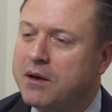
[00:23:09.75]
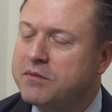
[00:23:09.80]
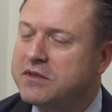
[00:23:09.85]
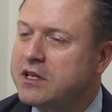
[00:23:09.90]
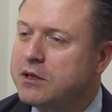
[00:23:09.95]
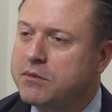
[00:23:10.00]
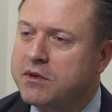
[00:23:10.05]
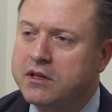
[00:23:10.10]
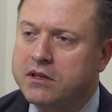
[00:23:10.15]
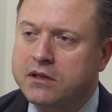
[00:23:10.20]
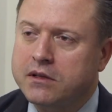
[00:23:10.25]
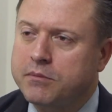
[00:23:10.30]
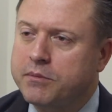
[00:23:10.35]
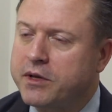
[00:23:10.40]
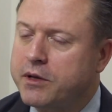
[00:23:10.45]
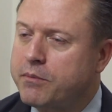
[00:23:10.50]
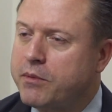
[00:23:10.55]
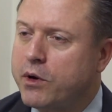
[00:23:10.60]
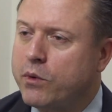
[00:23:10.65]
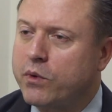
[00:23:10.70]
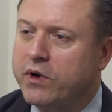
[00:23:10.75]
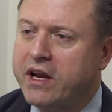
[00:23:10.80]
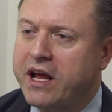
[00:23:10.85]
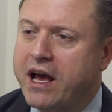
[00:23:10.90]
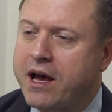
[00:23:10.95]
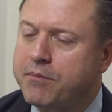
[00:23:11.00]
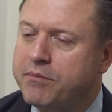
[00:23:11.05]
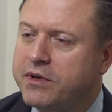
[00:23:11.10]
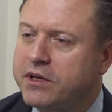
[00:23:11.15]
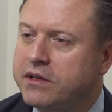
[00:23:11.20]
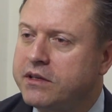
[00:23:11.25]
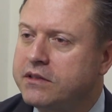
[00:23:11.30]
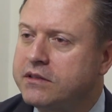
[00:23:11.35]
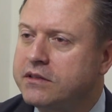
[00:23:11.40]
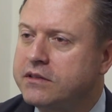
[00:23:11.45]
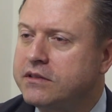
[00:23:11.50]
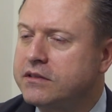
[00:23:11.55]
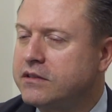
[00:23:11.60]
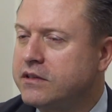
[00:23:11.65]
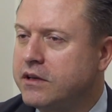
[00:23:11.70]
Tell me a little bit about what
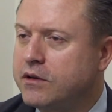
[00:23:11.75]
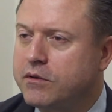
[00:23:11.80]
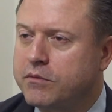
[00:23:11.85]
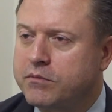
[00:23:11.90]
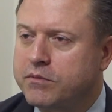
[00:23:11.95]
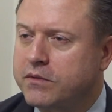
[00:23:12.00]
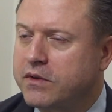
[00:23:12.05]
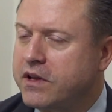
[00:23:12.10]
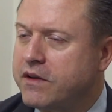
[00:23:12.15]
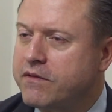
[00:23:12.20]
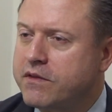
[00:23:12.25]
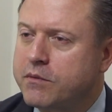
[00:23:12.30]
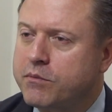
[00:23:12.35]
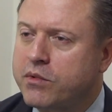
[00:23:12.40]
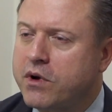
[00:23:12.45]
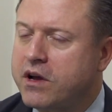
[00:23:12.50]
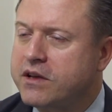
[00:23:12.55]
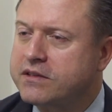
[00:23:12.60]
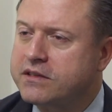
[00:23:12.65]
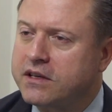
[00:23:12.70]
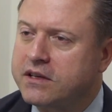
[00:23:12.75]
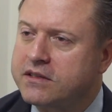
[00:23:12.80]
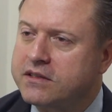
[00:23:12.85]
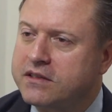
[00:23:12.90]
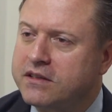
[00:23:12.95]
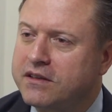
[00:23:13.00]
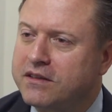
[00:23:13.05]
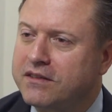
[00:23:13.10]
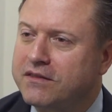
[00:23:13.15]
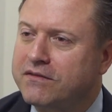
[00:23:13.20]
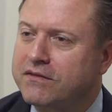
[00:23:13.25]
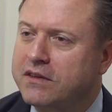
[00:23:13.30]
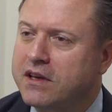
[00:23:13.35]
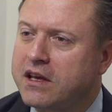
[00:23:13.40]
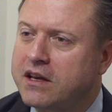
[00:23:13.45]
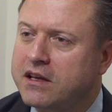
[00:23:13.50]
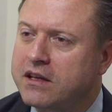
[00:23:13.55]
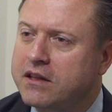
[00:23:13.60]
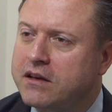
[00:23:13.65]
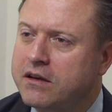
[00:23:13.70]
happened, you know, kind of the process of getting